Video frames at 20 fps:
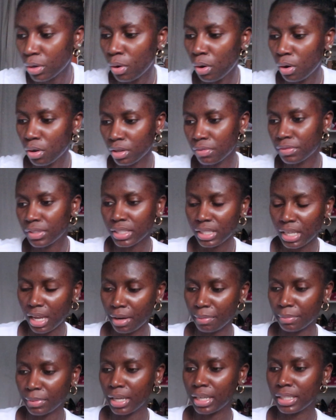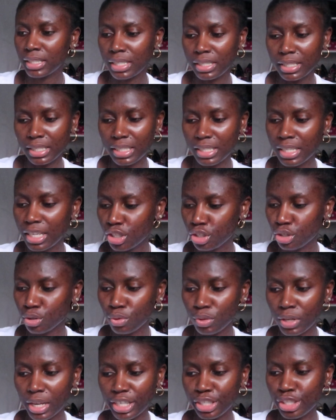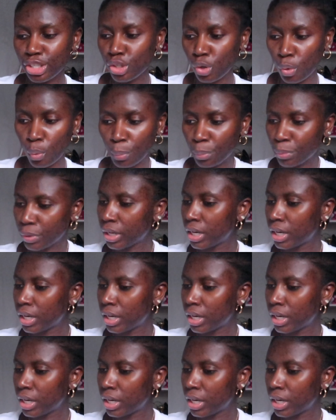all of the time. It's as essential as soap.